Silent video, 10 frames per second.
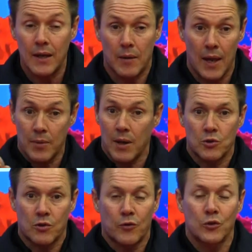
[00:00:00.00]

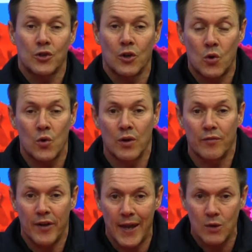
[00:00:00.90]
MChem is, of course, on the
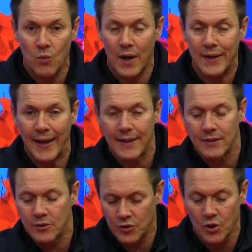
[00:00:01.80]
corner of N1
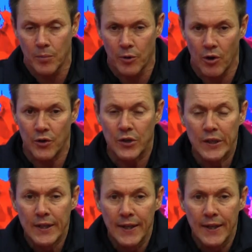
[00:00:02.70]
and Durban Road.